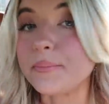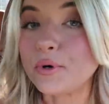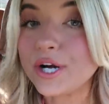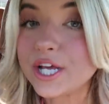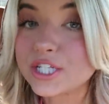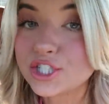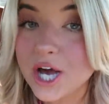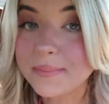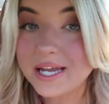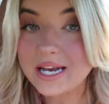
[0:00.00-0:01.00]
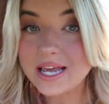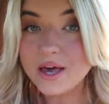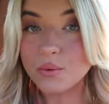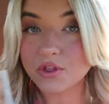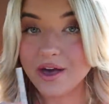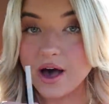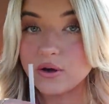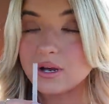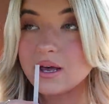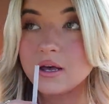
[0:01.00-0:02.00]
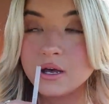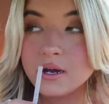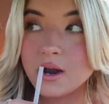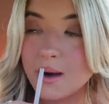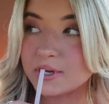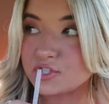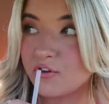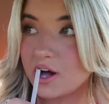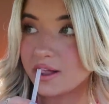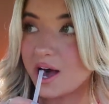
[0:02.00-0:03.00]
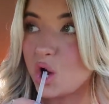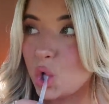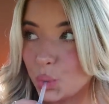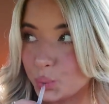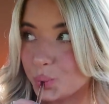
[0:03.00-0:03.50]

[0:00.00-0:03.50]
a pretty good job eating it without not much fallout.